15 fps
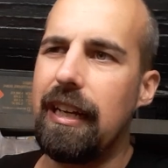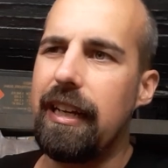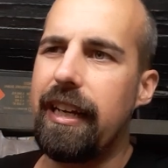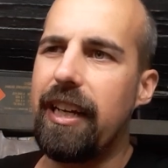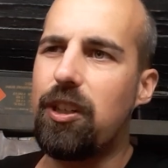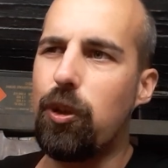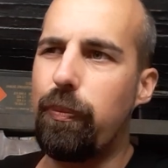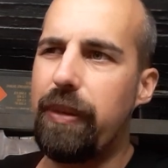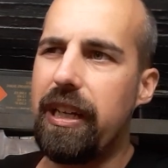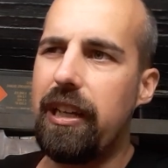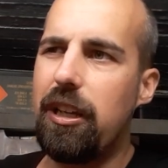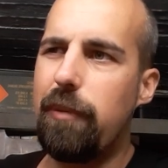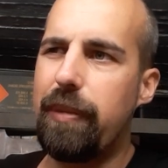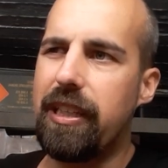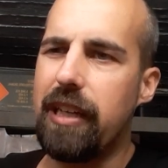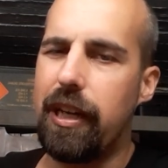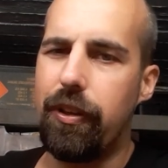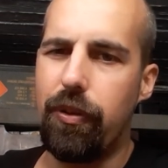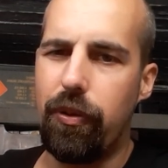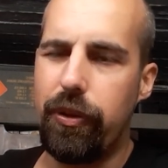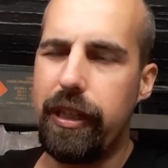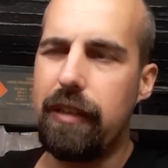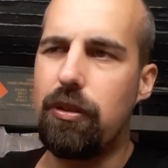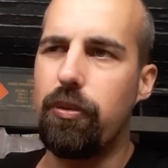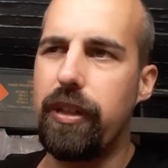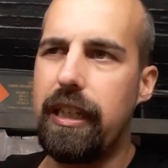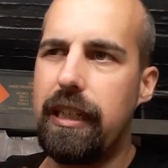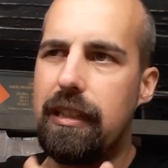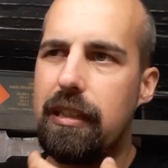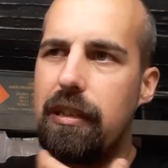it could be a little bit annoying to
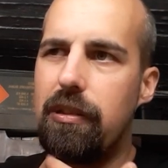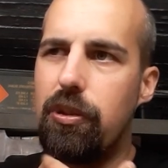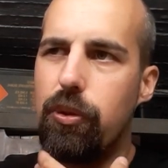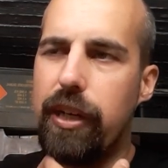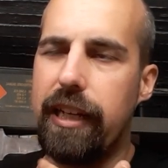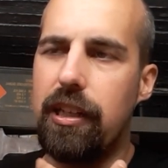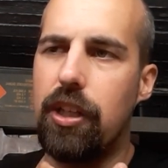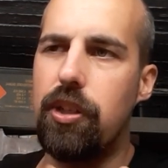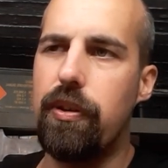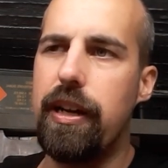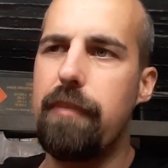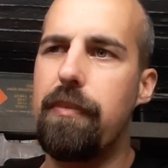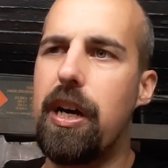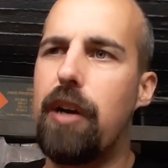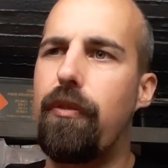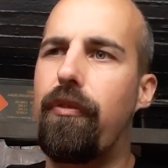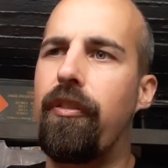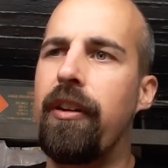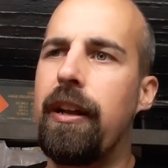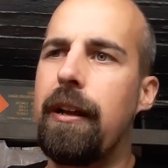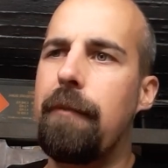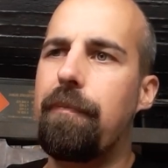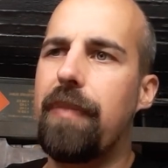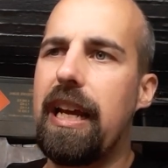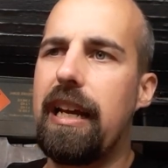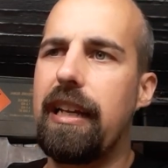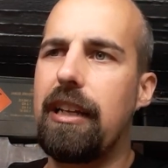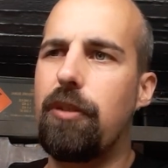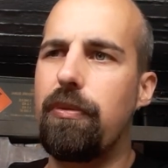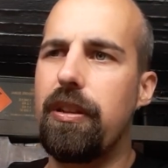eat. You get a dry mouth,
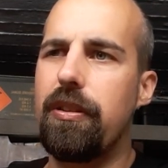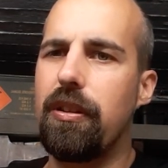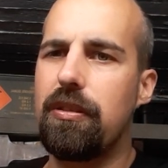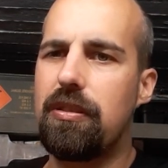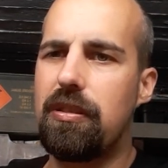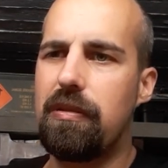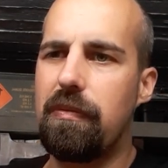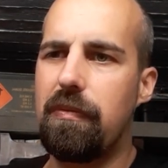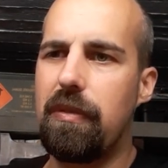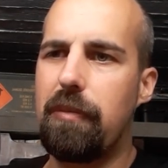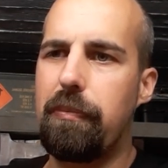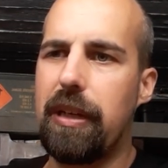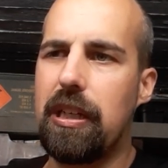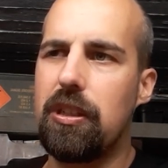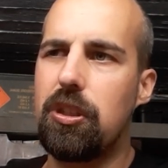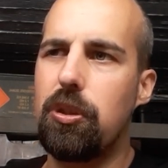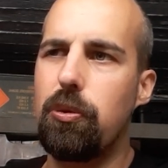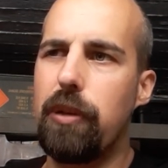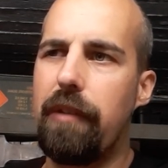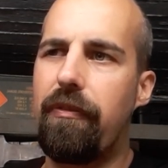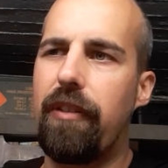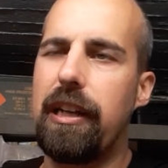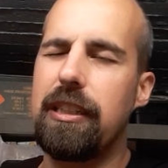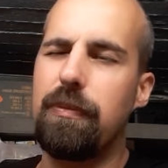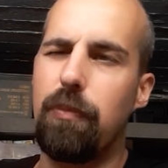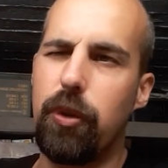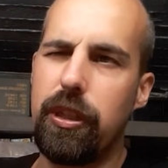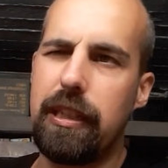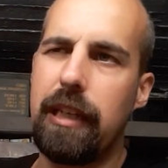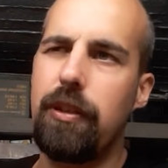and it will not, because you have less
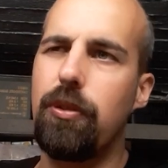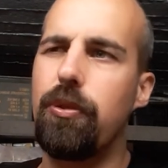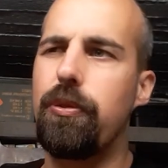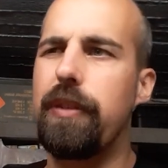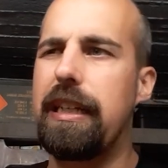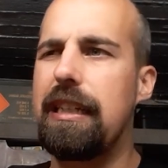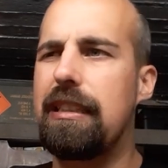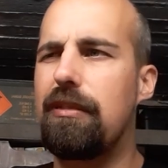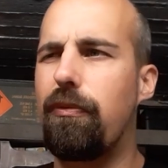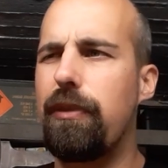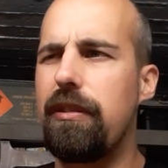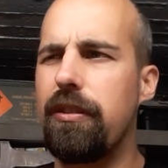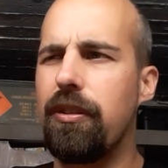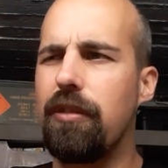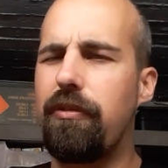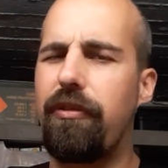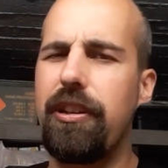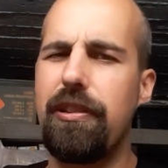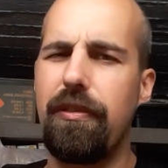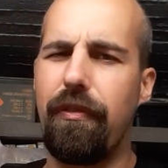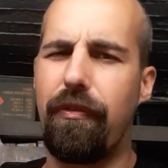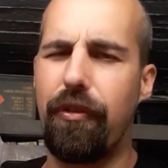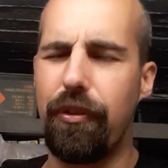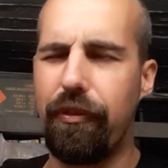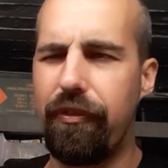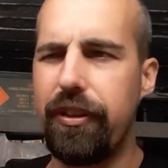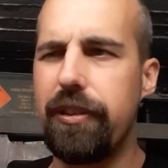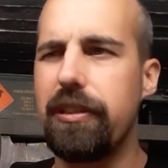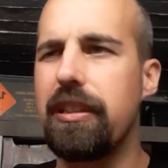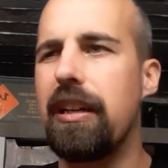moist in you, it will not feel
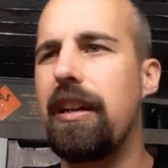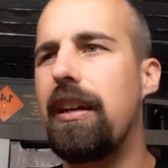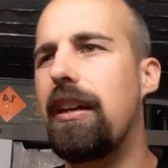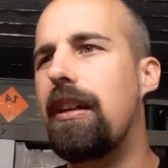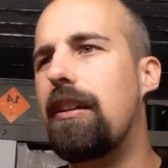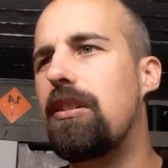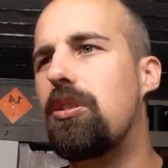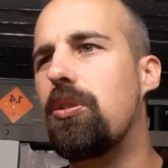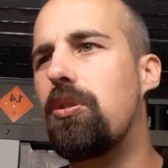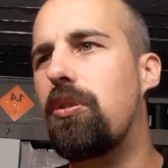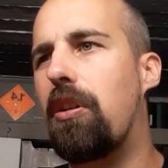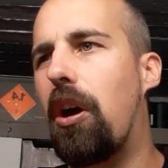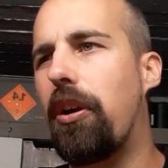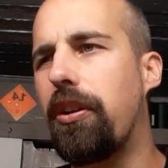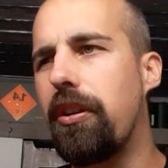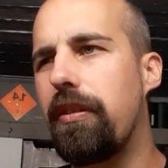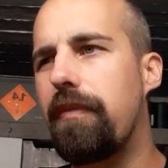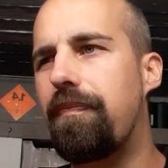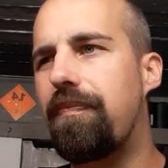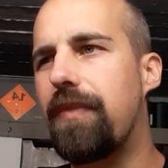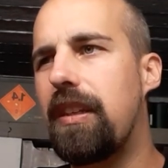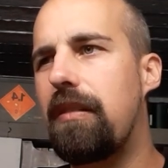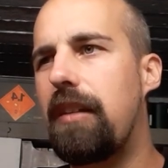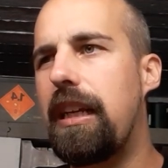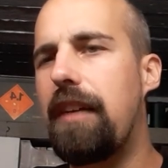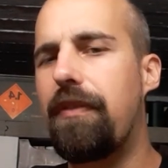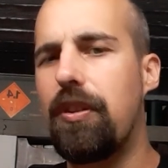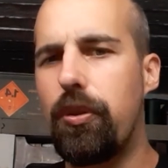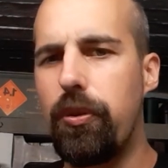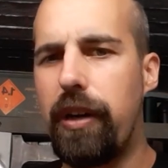fulfilled. So hunger,
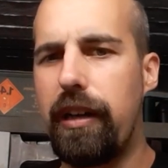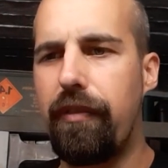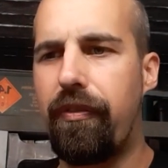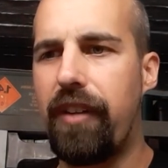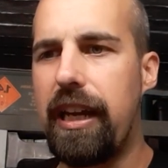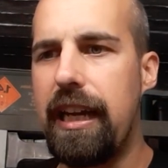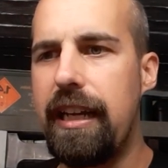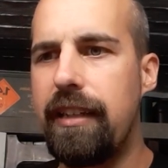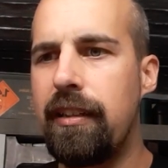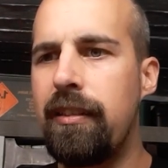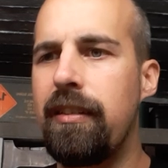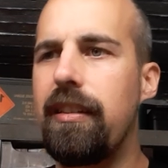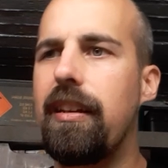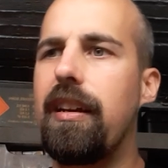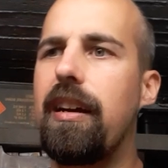even though I've eaten,